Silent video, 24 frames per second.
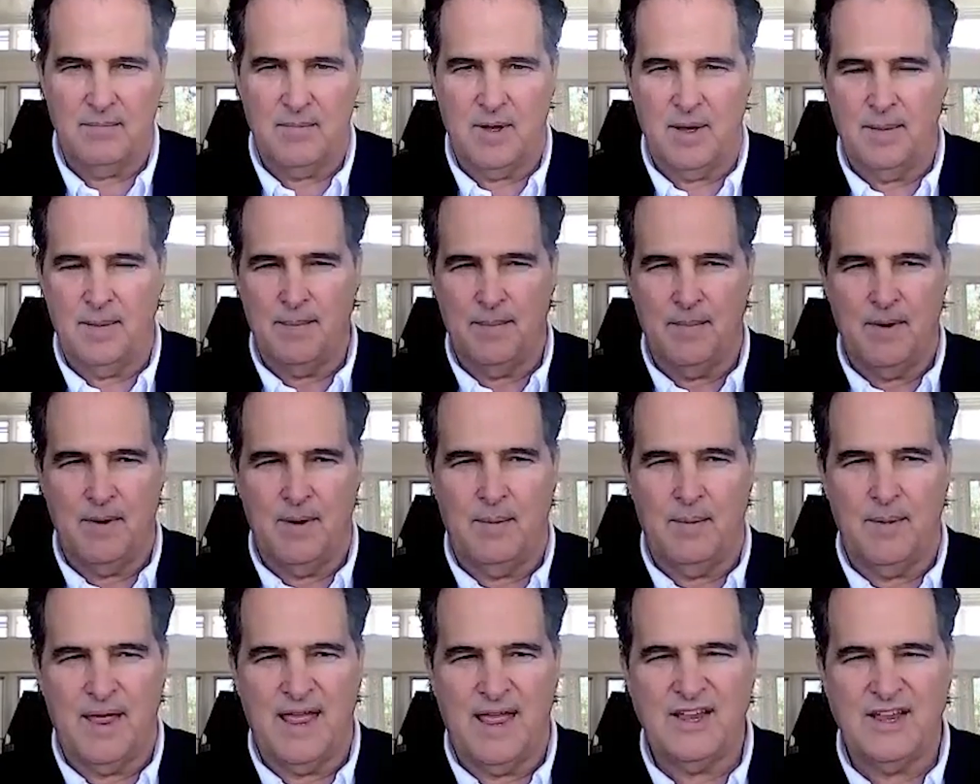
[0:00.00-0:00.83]
a,
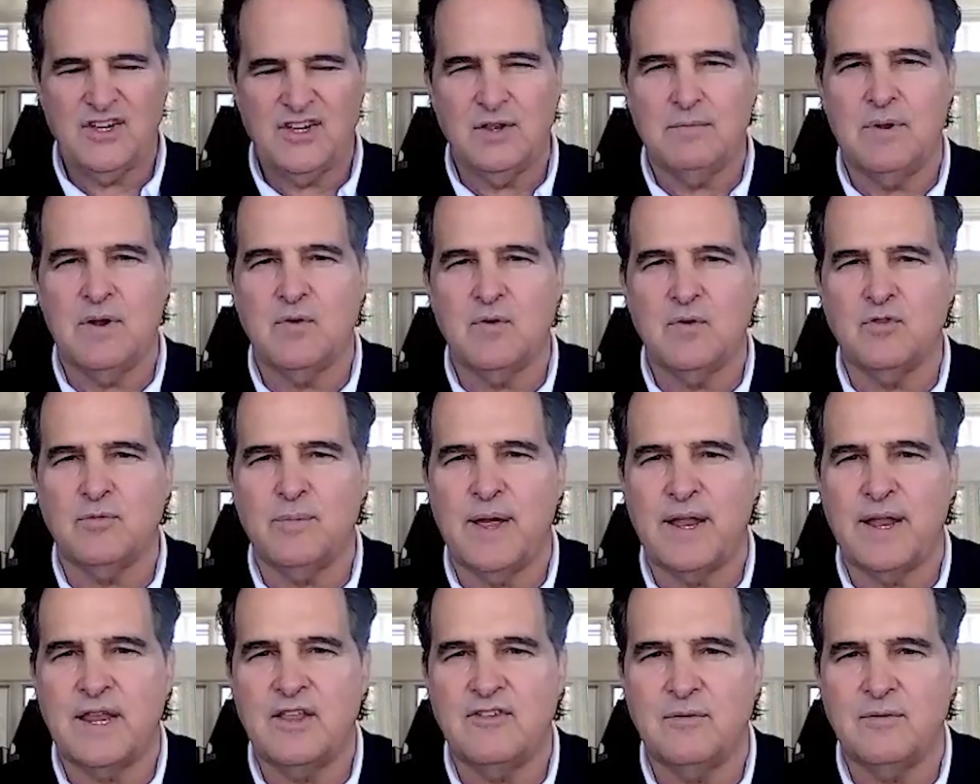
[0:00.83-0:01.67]
a, ancient minerals
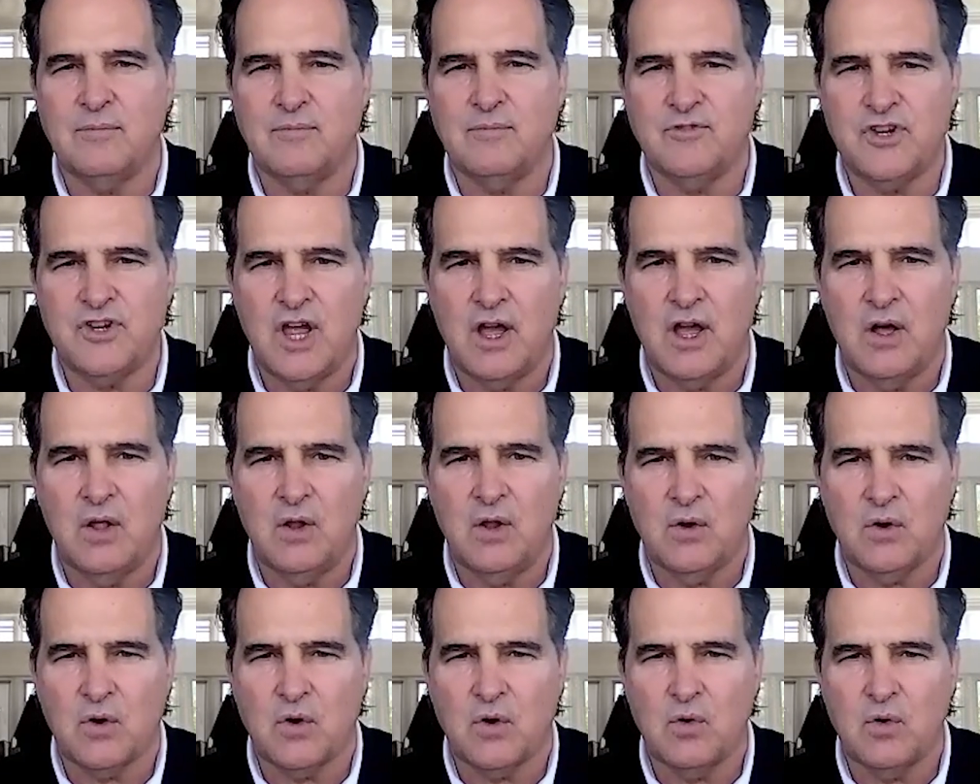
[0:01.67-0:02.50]
magnesium gel
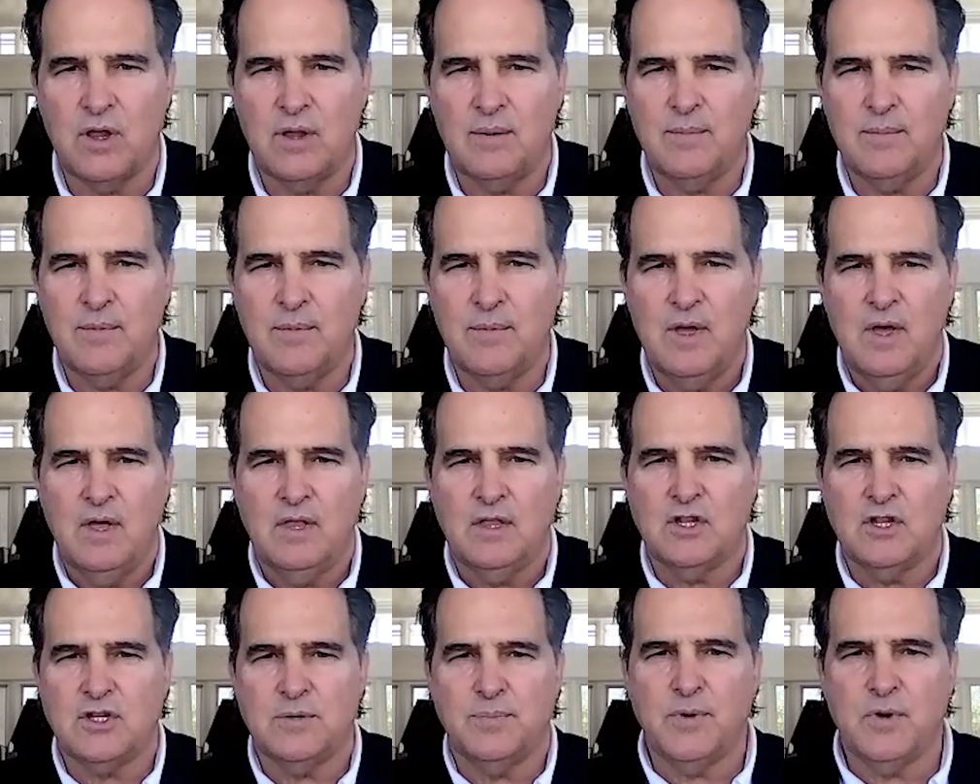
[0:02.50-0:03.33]
or cream
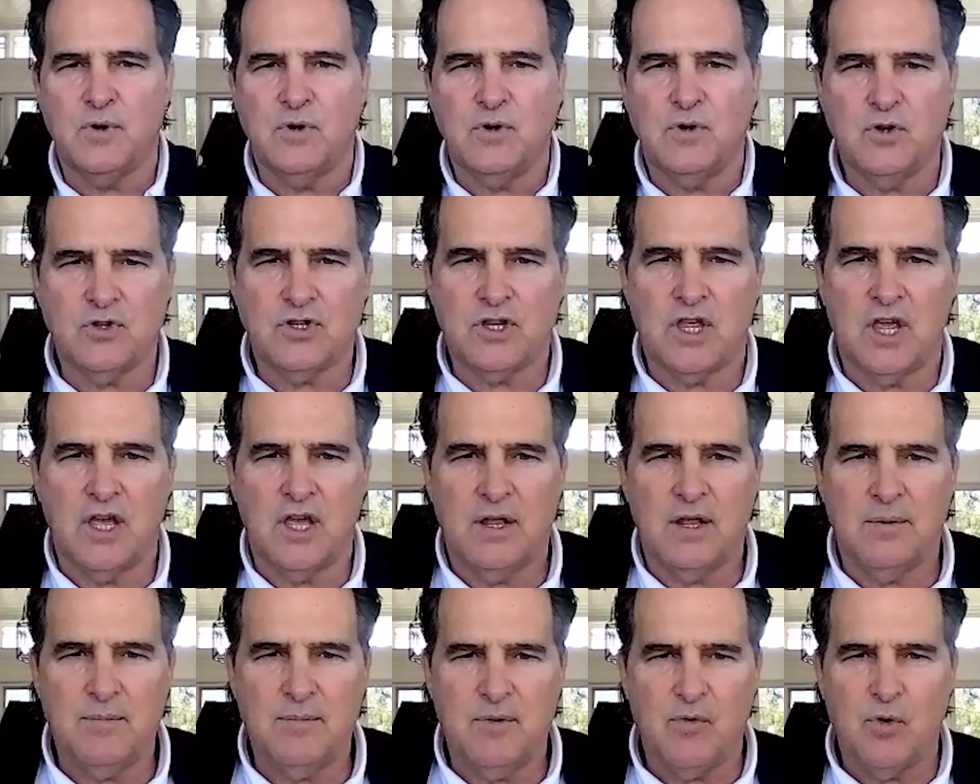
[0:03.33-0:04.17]
that you put on your
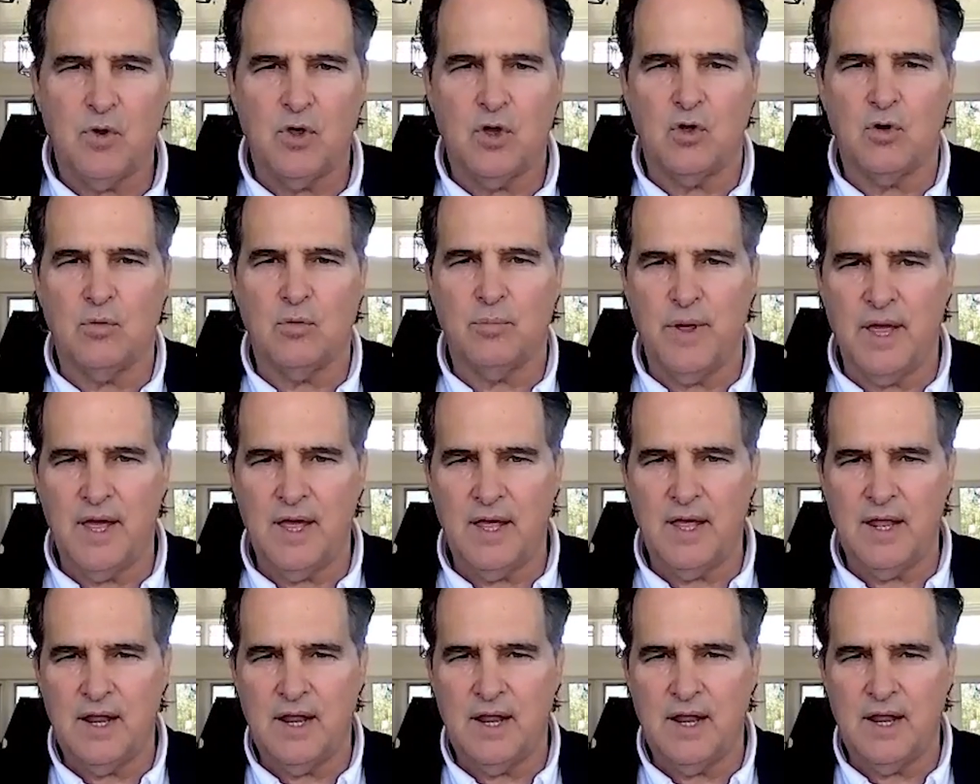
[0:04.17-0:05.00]
skin before you go to
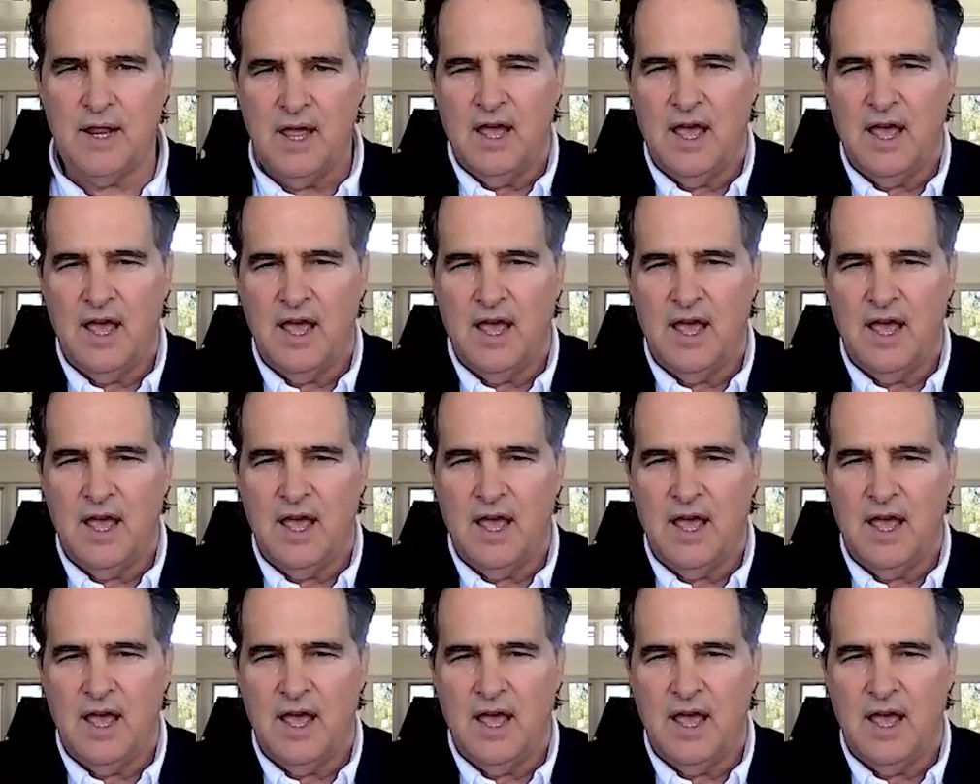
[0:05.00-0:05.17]
bed.